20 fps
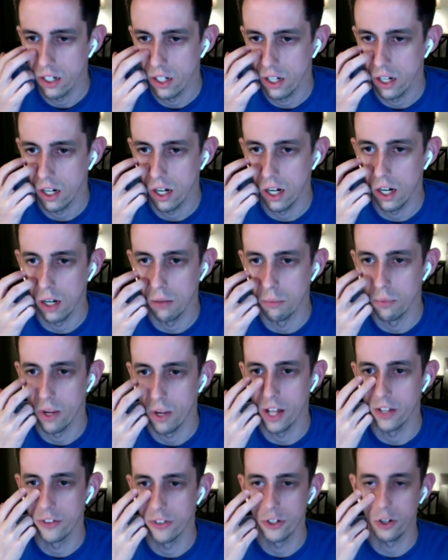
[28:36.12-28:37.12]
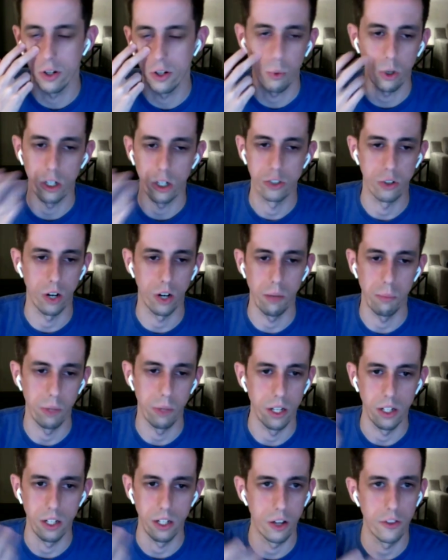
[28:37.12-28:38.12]
And so it works great. But
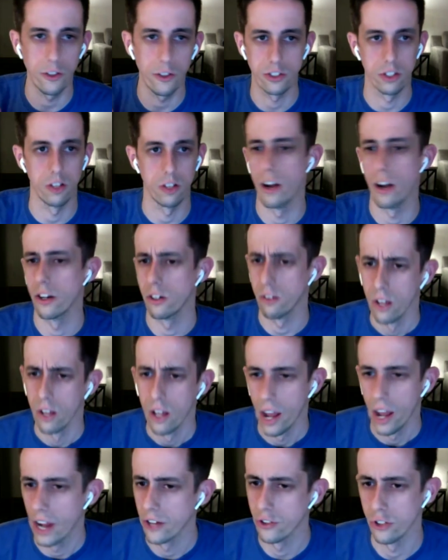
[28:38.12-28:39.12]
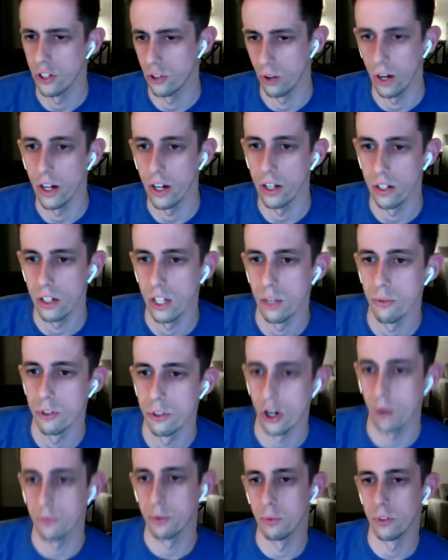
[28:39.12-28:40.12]
you know, there's a lot of actually great image
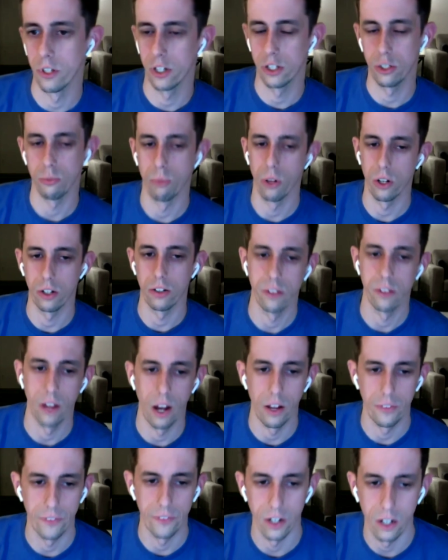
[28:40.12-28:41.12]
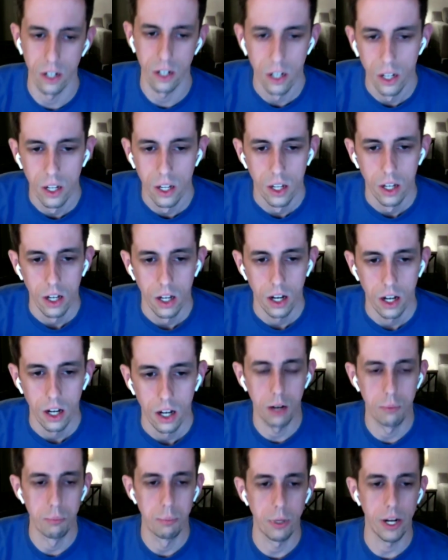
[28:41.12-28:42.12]
optimization plugins out there.
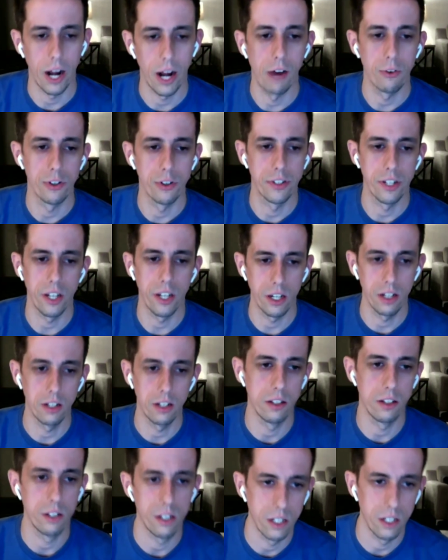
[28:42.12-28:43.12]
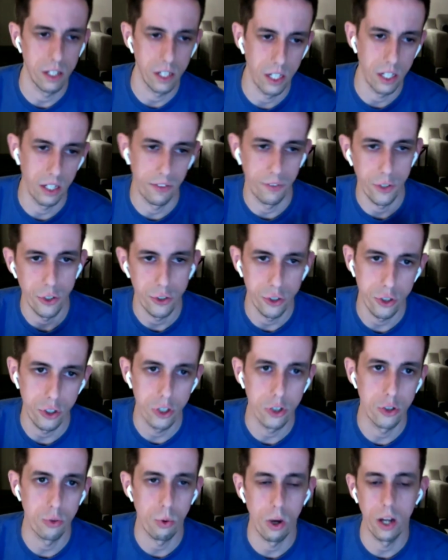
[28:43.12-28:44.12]
But I would say if you do use
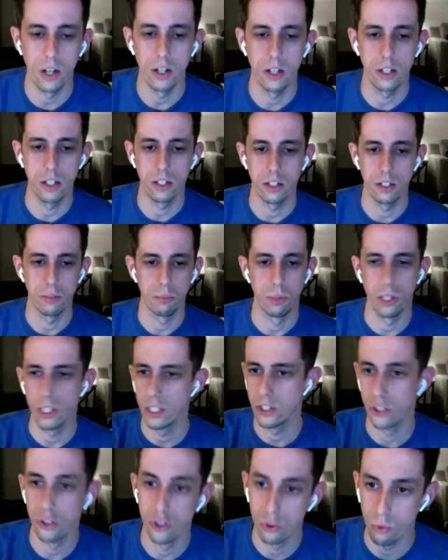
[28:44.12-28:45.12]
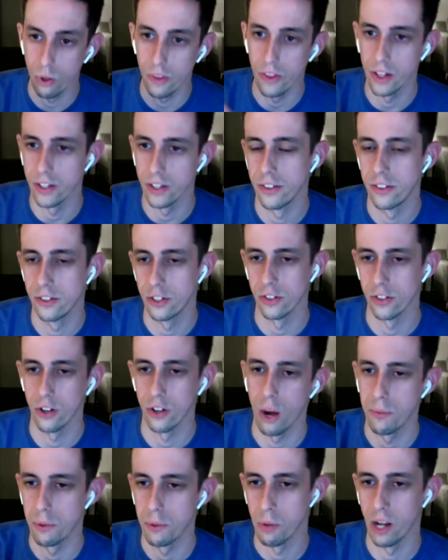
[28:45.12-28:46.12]
one, please use one that just
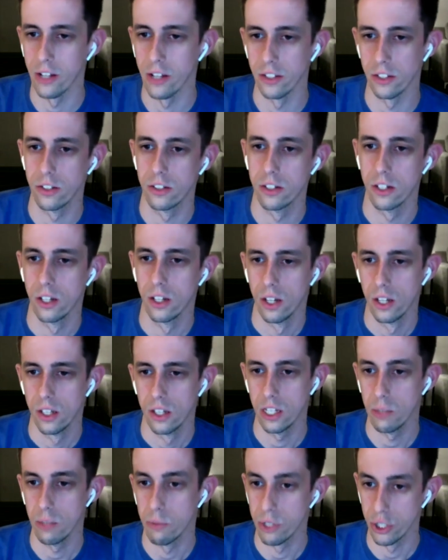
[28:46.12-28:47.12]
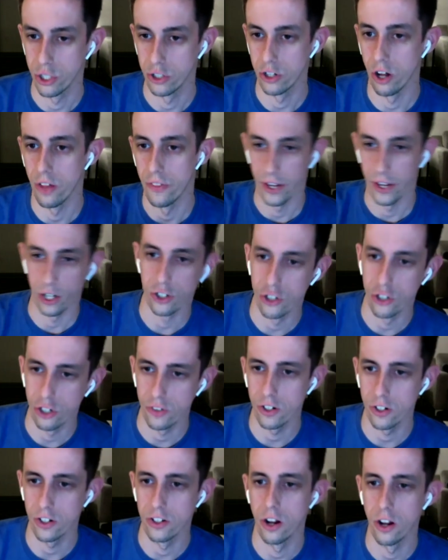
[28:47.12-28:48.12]
optimizes the images on their
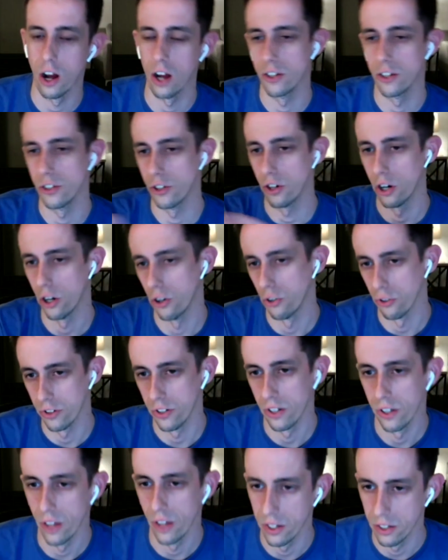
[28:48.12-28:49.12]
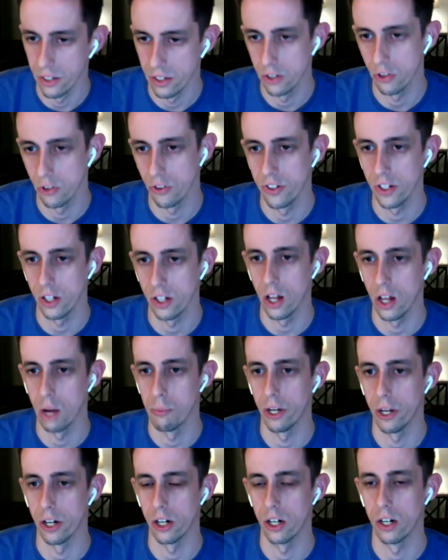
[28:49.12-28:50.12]
servers, not your host. You'll see a lot
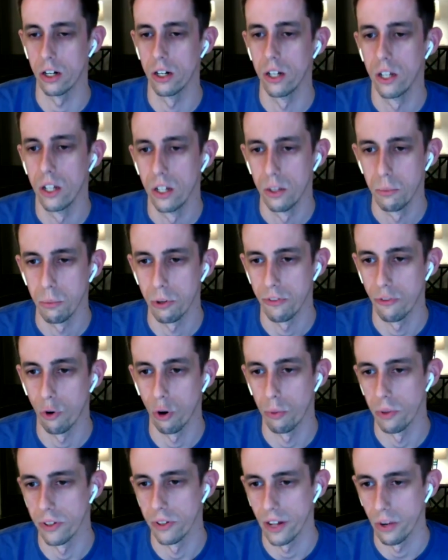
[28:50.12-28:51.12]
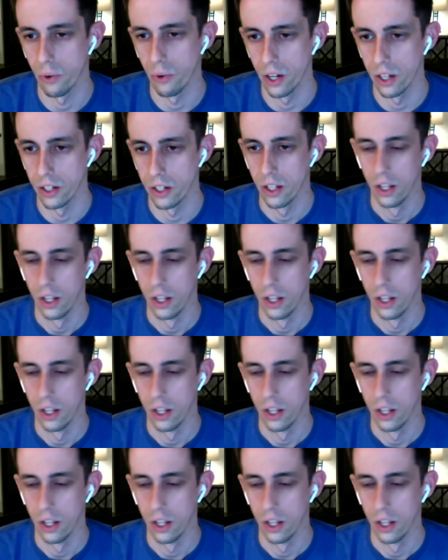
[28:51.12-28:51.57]
better performance that way. And